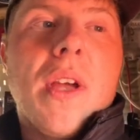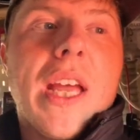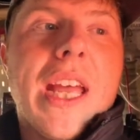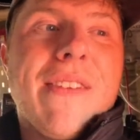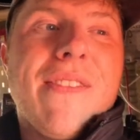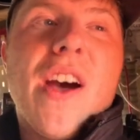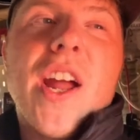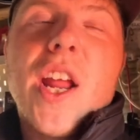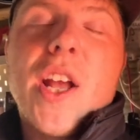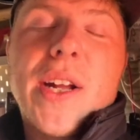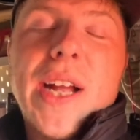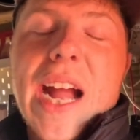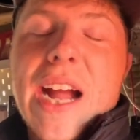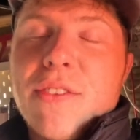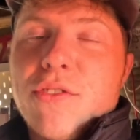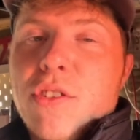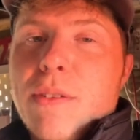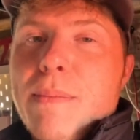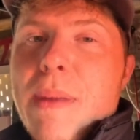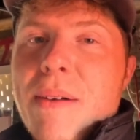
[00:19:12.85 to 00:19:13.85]
If I don't go
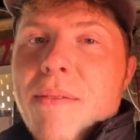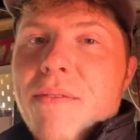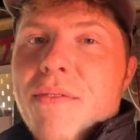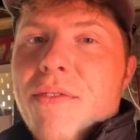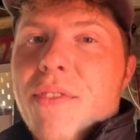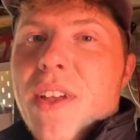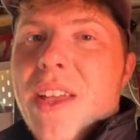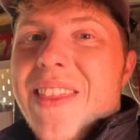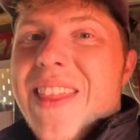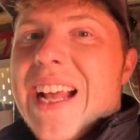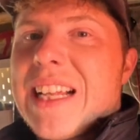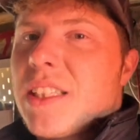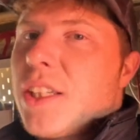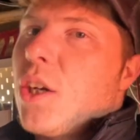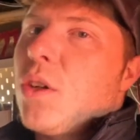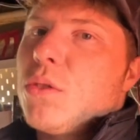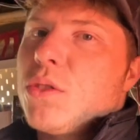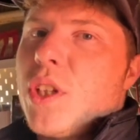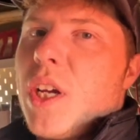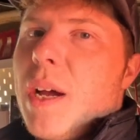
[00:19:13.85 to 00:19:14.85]
out for a month, that's a
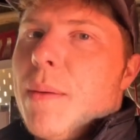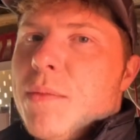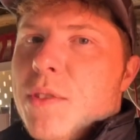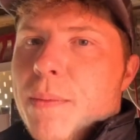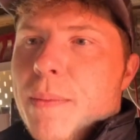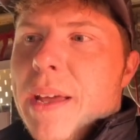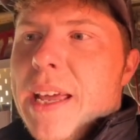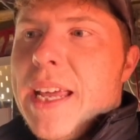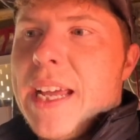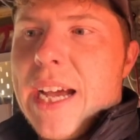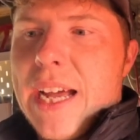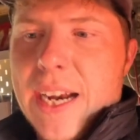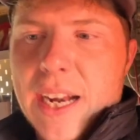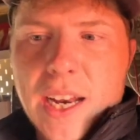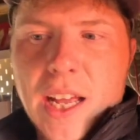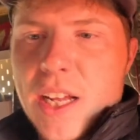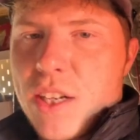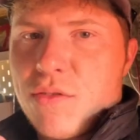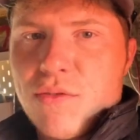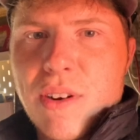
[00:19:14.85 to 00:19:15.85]
long time to me, and I
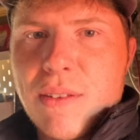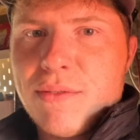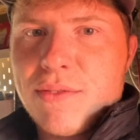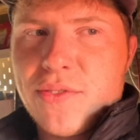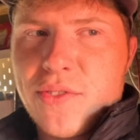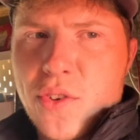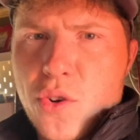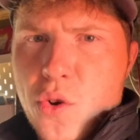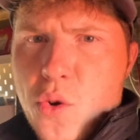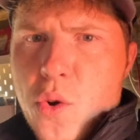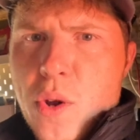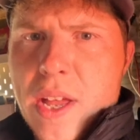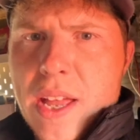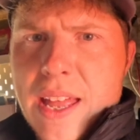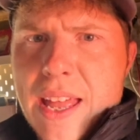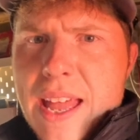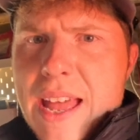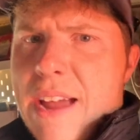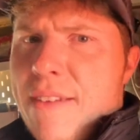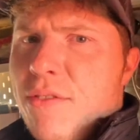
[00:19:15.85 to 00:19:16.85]
like to run through
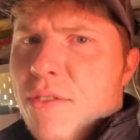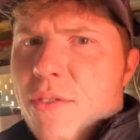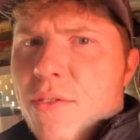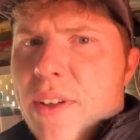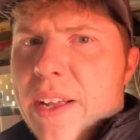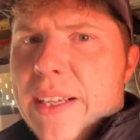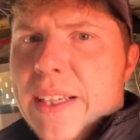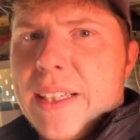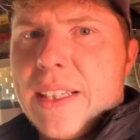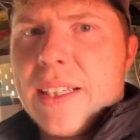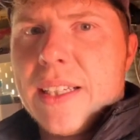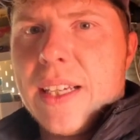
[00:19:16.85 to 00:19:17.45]
everything